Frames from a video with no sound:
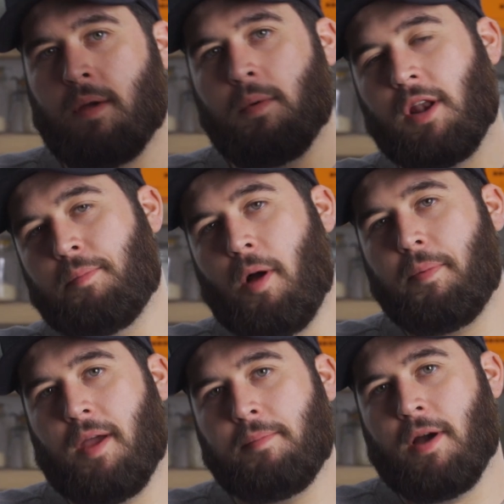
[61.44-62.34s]
We're going to pop
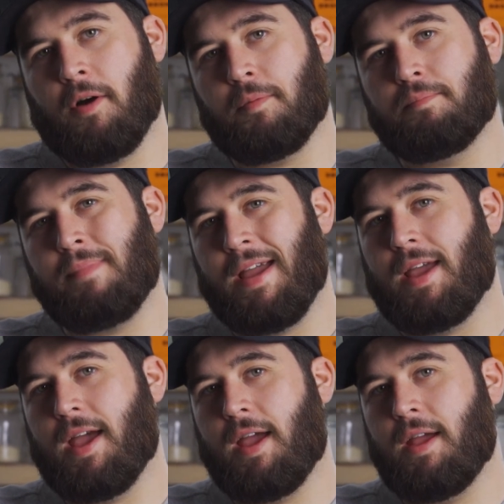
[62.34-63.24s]
it in my old
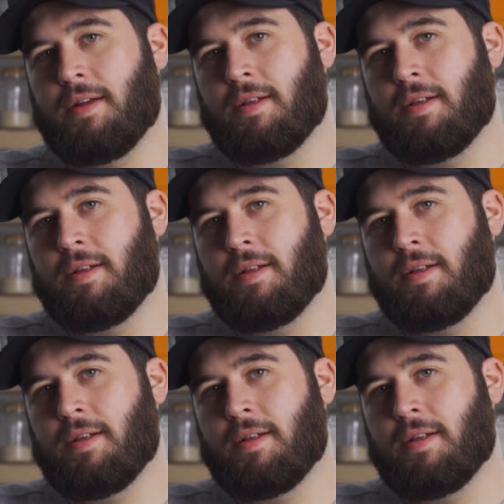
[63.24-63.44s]
mate here.